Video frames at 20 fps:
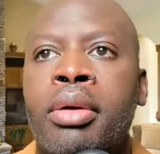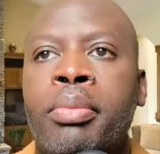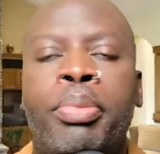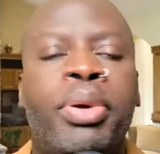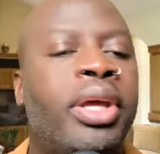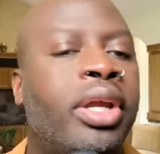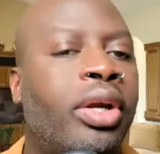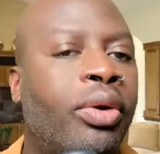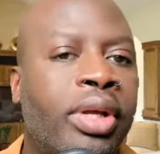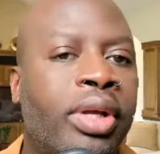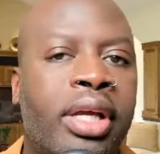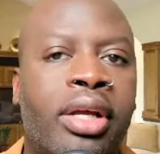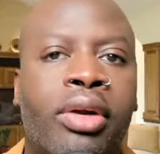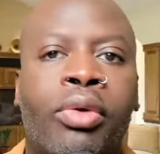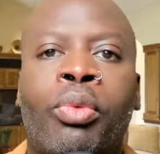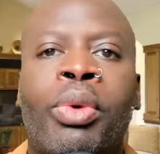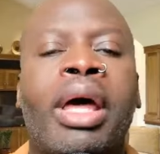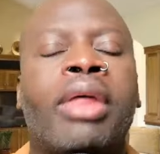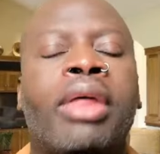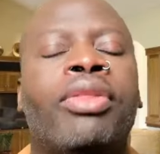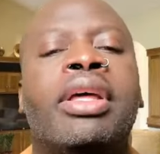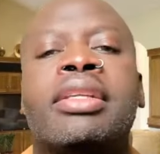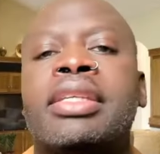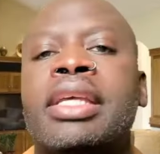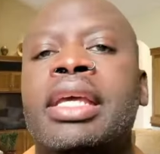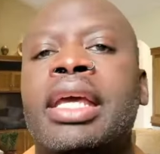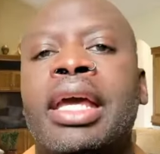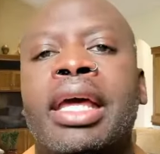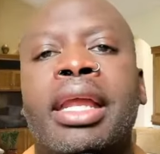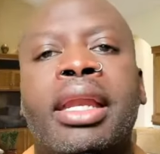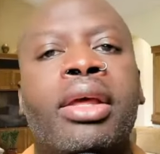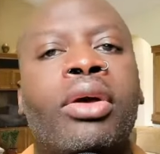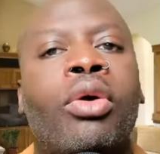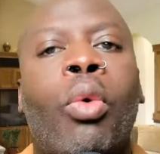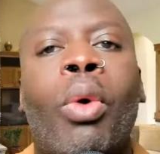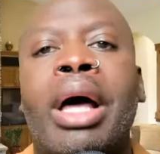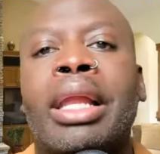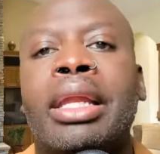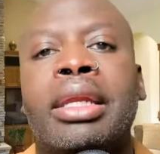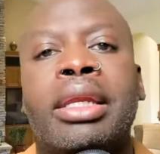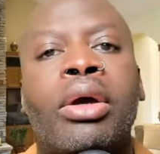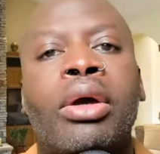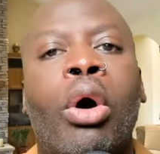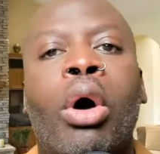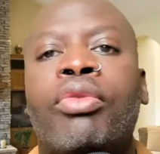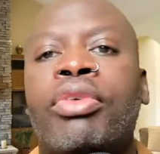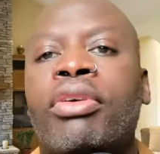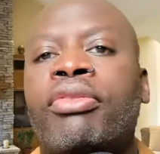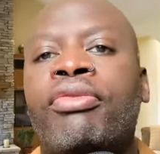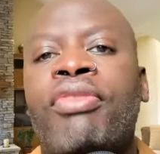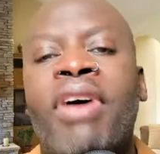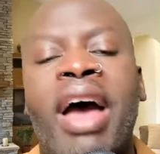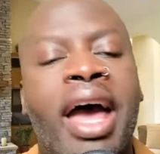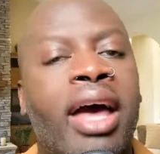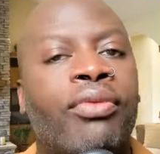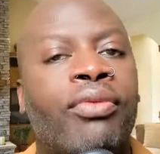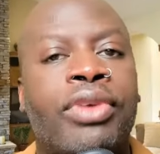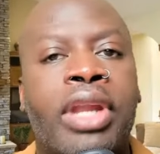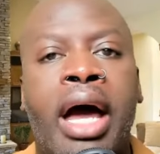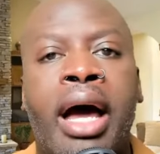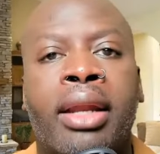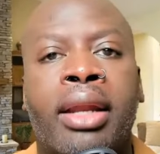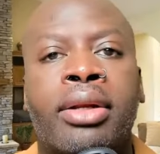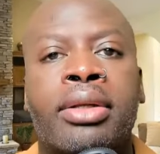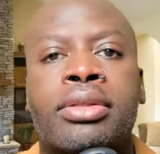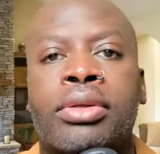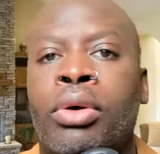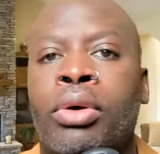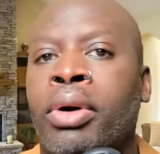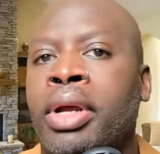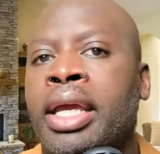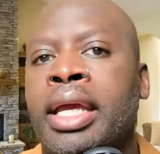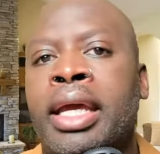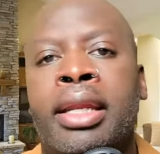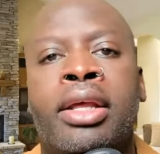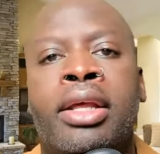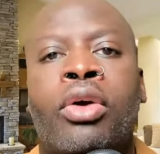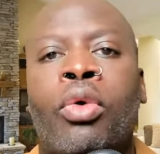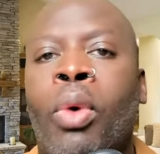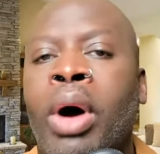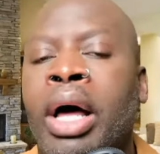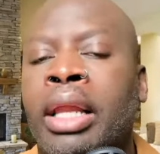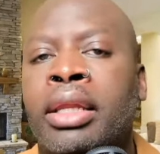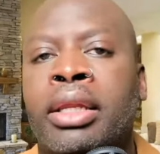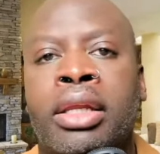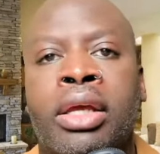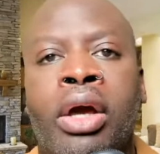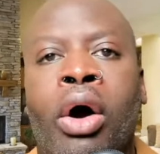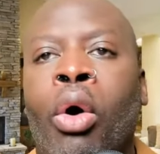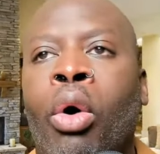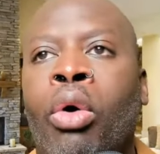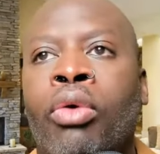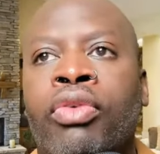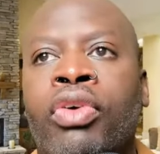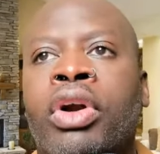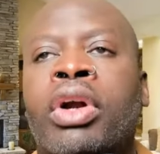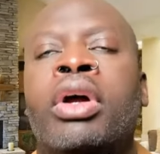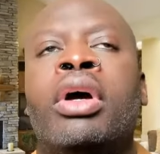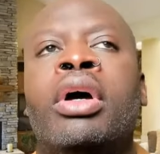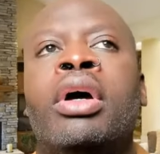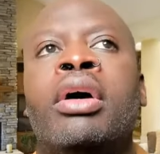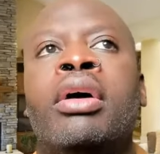period. Whether it's inequality over five dollars or inequality over